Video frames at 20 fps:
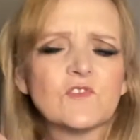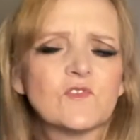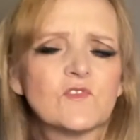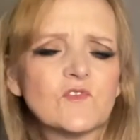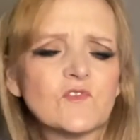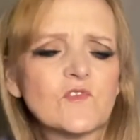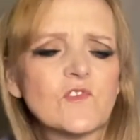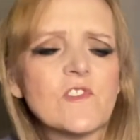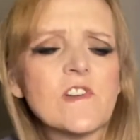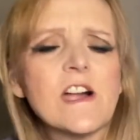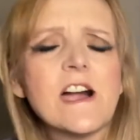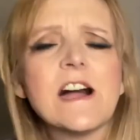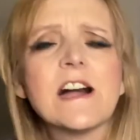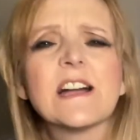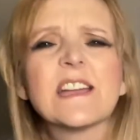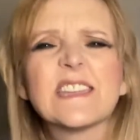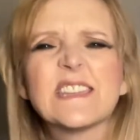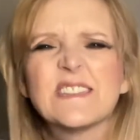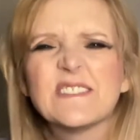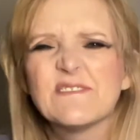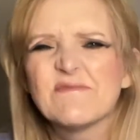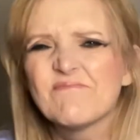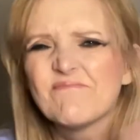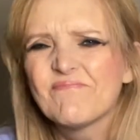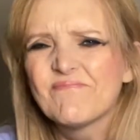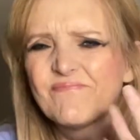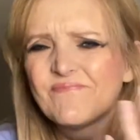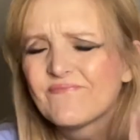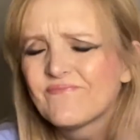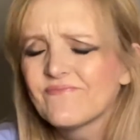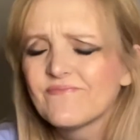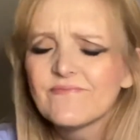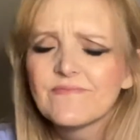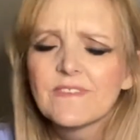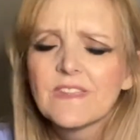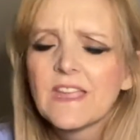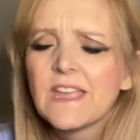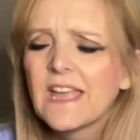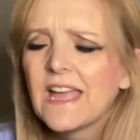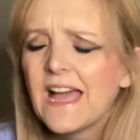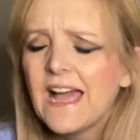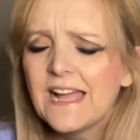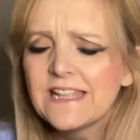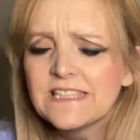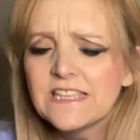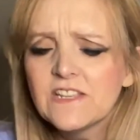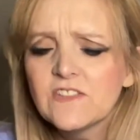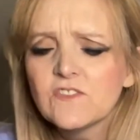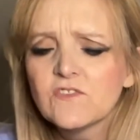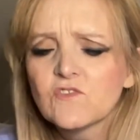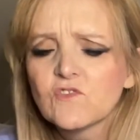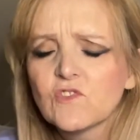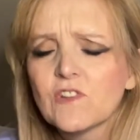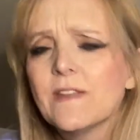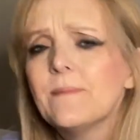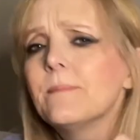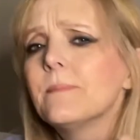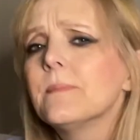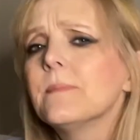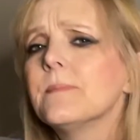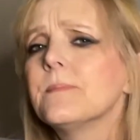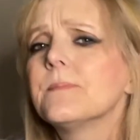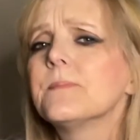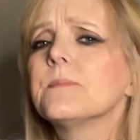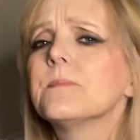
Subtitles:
dry, and I did trim